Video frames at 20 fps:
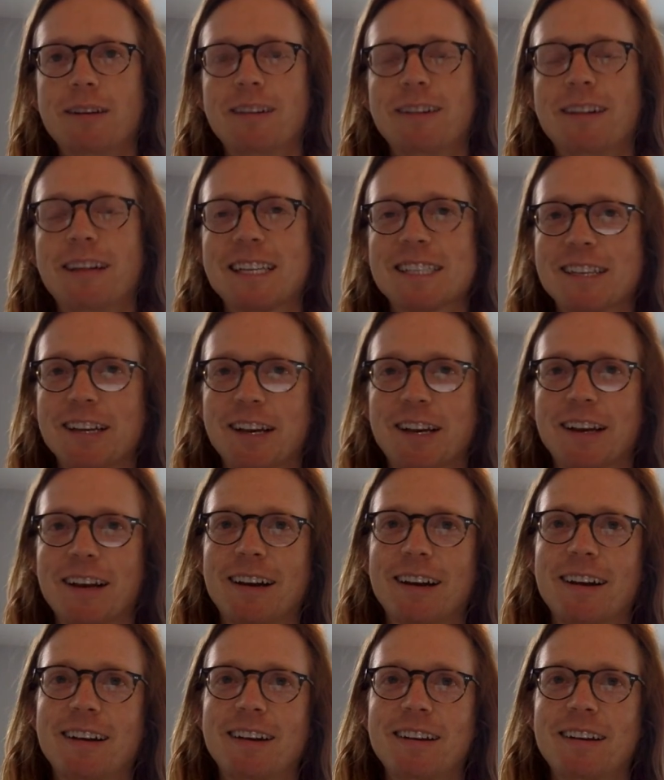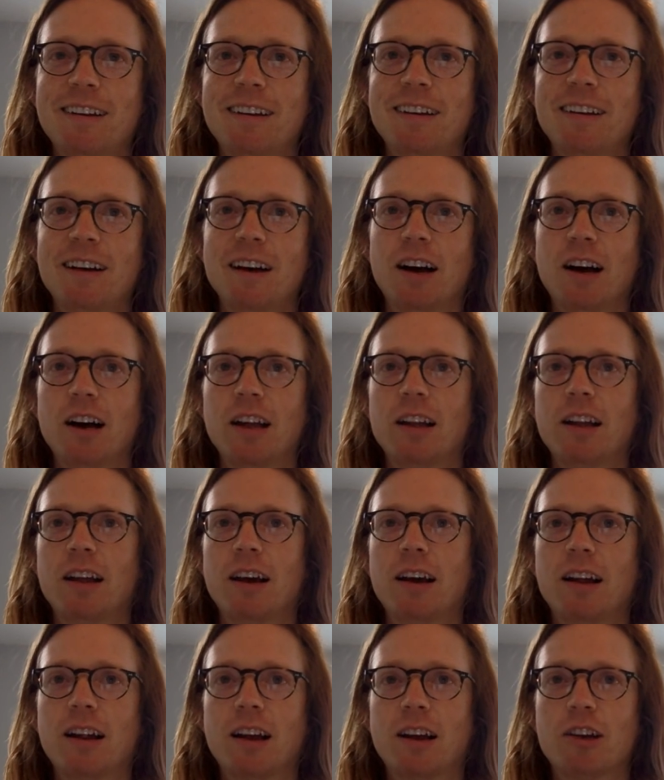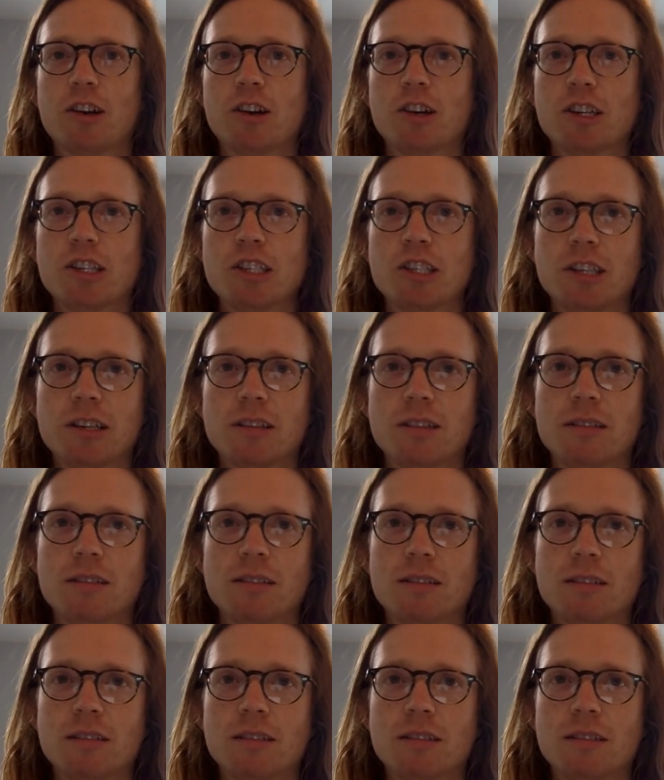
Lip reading: That's like a Christian,